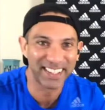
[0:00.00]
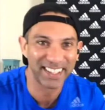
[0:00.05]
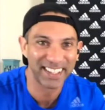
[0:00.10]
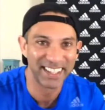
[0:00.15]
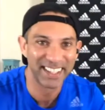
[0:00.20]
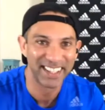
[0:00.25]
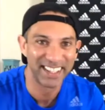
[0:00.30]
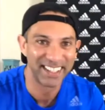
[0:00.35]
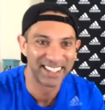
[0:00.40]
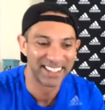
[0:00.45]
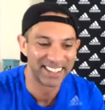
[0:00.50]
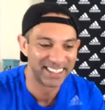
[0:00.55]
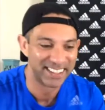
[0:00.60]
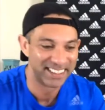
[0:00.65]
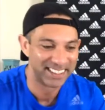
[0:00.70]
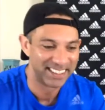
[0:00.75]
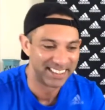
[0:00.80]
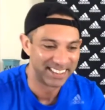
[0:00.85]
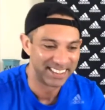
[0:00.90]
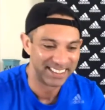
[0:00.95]

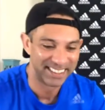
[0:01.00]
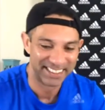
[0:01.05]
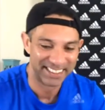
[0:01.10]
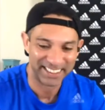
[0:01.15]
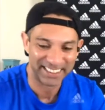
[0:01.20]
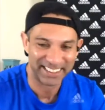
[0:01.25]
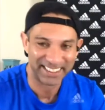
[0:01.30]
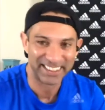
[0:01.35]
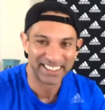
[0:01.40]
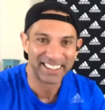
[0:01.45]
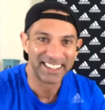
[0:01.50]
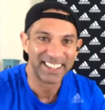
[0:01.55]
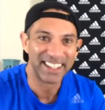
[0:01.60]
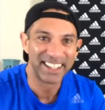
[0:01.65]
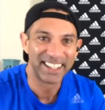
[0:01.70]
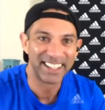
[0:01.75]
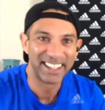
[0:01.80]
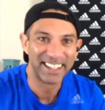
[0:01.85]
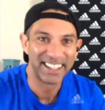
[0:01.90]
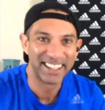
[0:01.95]

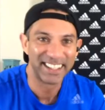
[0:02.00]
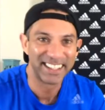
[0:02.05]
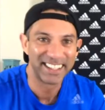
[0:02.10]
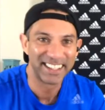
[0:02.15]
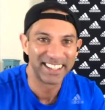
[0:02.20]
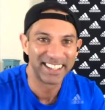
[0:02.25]
No one is speaking in this clip.